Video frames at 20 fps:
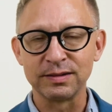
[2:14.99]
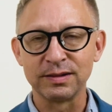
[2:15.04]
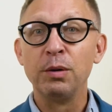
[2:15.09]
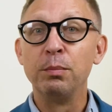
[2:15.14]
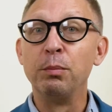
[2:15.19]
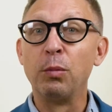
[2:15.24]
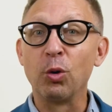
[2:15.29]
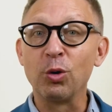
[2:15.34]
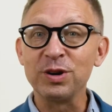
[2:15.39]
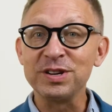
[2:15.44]

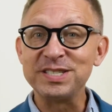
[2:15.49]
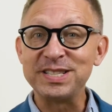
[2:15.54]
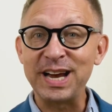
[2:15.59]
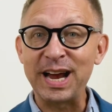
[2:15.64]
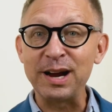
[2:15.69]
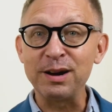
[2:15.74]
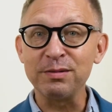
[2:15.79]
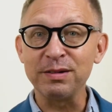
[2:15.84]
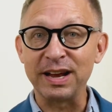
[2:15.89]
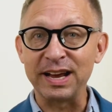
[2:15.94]
More
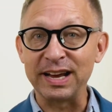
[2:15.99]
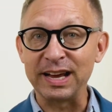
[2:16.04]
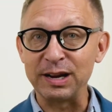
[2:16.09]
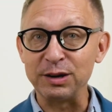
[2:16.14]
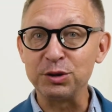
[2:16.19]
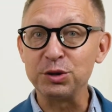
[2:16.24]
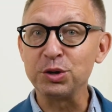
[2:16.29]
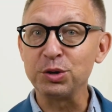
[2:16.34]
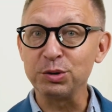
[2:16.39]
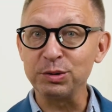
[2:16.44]
daring
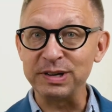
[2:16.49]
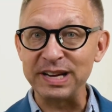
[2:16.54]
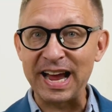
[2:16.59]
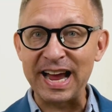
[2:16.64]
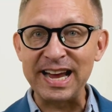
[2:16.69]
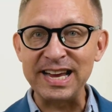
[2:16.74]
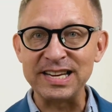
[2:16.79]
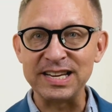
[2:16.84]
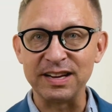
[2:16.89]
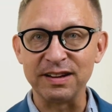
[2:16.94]
and
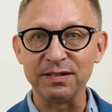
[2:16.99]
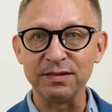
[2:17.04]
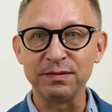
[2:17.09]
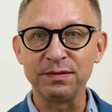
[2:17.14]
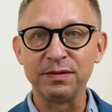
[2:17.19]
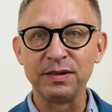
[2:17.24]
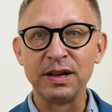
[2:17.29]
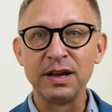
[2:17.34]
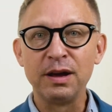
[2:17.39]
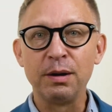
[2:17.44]

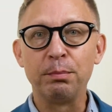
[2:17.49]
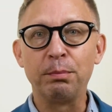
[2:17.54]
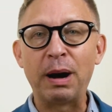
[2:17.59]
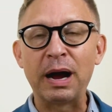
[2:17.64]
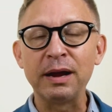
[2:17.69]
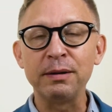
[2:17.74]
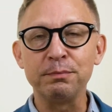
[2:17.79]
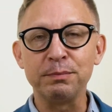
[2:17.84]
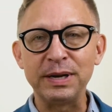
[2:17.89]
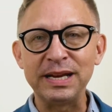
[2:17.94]
creative
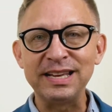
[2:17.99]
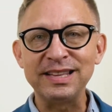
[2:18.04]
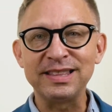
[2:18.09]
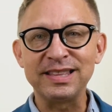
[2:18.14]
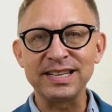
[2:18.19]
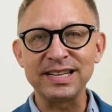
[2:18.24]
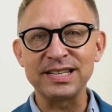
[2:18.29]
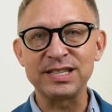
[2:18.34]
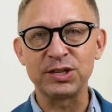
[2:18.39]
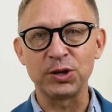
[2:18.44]
might be
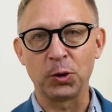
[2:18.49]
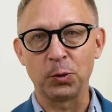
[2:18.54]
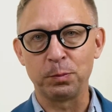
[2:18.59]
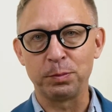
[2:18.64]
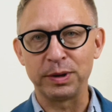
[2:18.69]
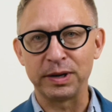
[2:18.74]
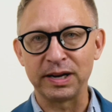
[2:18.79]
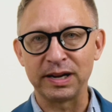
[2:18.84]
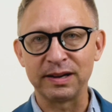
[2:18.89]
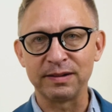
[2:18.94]
this
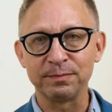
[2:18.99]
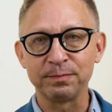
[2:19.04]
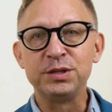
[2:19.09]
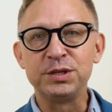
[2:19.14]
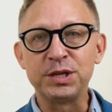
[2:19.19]
opening.